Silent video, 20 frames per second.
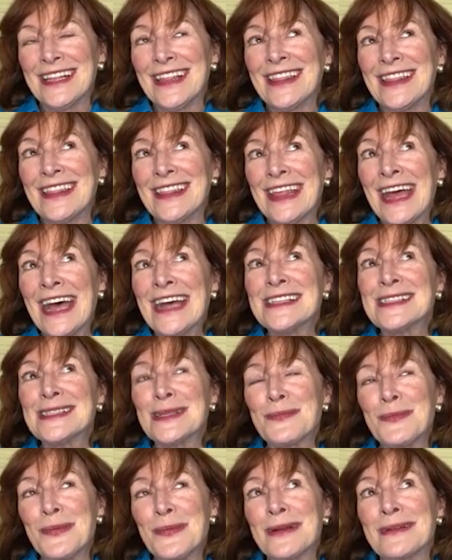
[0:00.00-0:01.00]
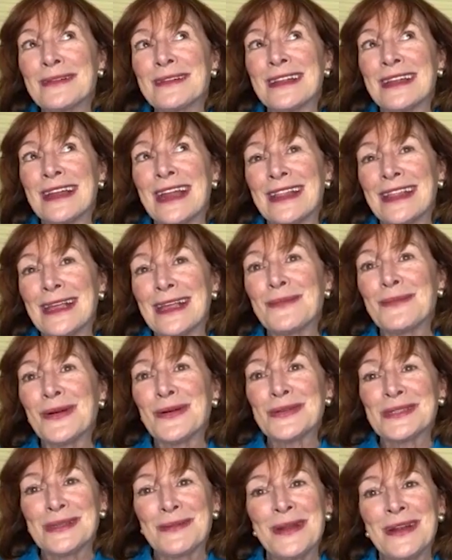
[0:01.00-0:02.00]
that's the part that I think
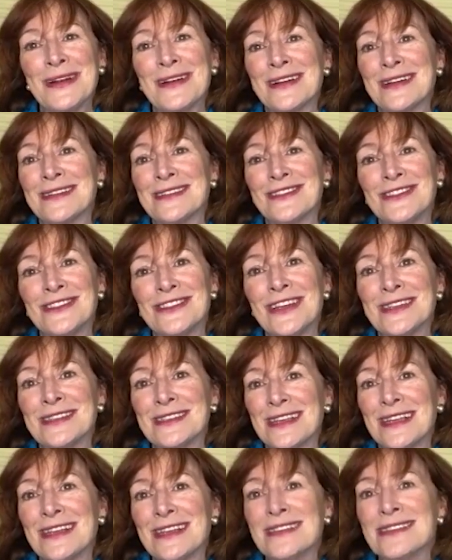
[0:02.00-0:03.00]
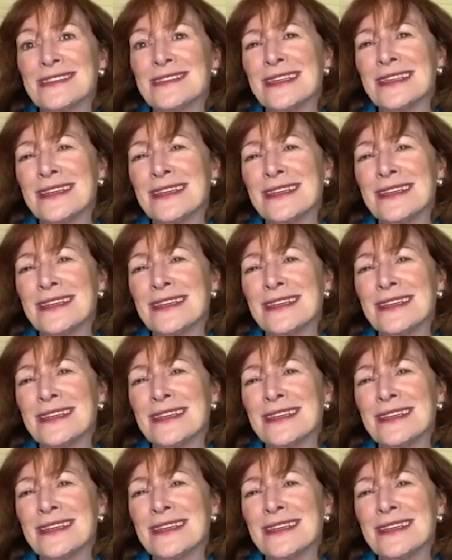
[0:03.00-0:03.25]
most Americans it's